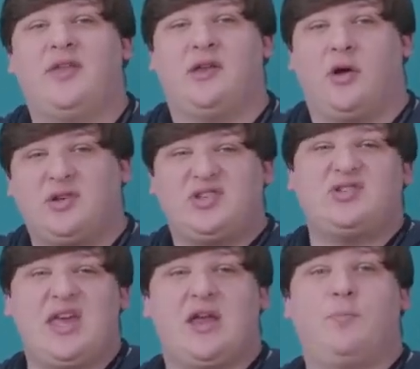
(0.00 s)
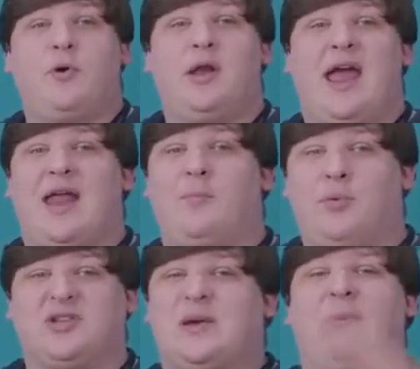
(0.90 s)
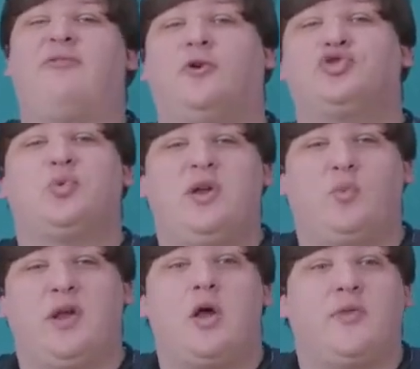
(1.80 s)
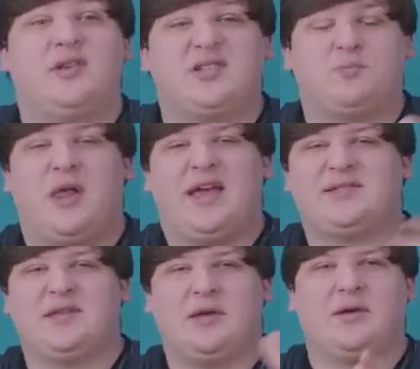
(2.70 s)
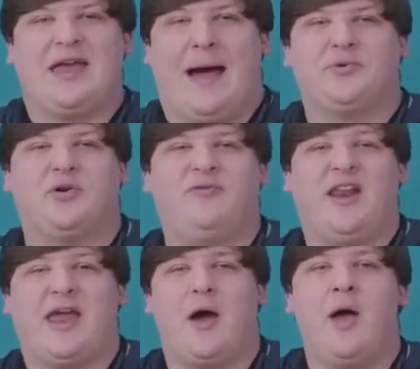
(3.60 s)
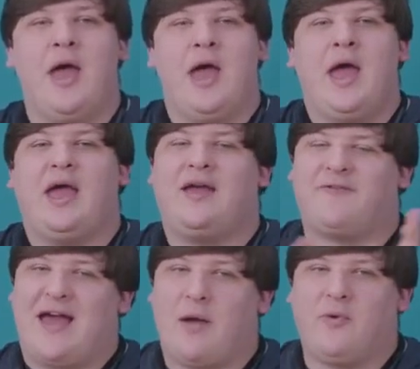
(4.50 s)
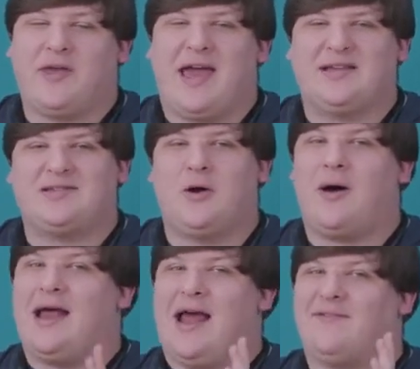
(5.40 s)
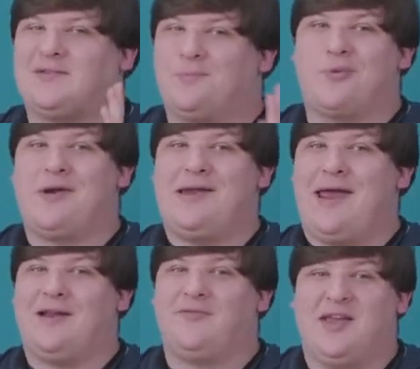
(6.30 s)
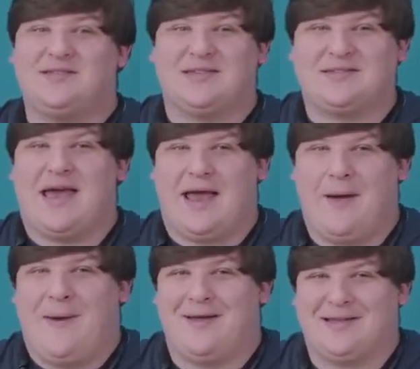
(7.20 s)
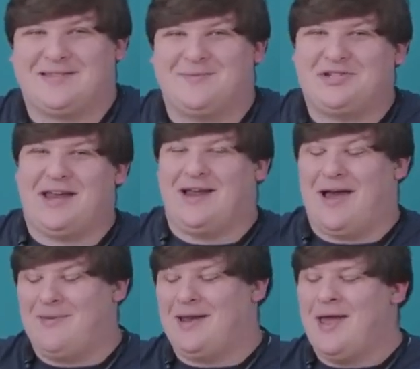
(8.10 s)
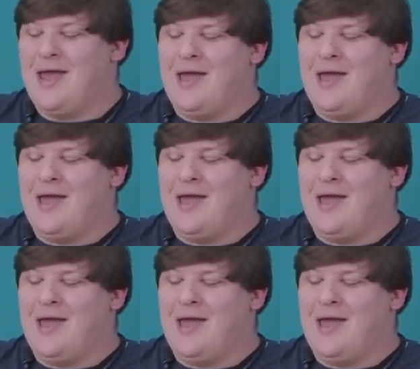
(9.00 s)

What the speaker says: that notices the input and puts up a full screen window that displays the captured video. If that were the case, though, I'd have some pretty negative things to say about this machine. I mean,